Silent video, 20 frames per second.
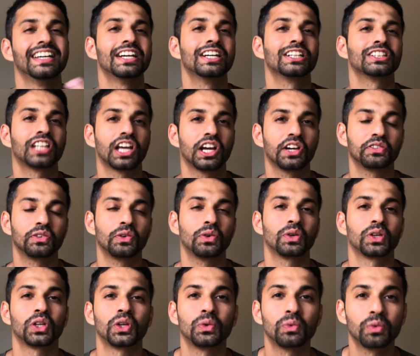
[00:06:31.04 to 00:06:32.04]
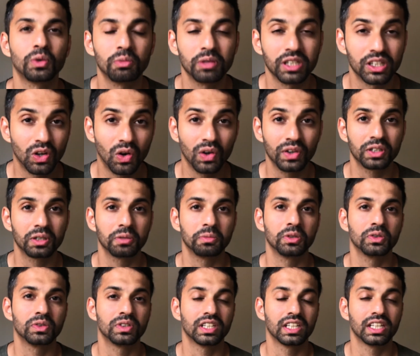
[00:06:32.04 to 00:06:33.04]
Therefore you would be
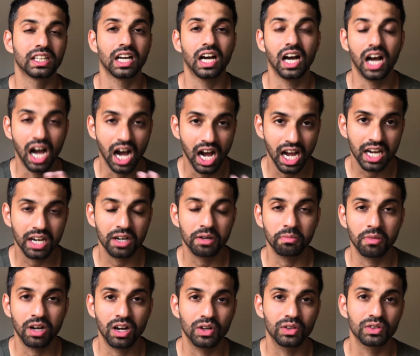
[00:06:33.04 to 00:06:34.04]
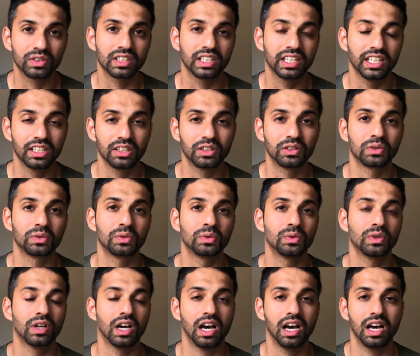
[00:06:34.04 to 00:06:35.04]
contributing a higher amount
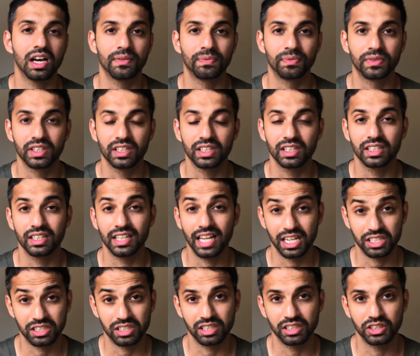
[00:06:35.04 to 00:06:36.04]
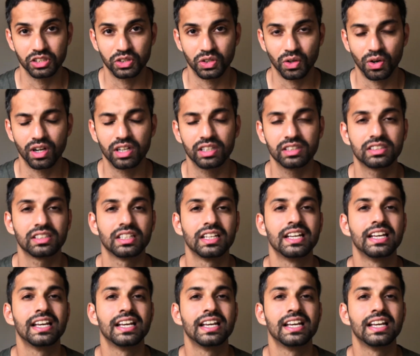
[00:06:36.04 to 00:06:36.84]
into the national insurance,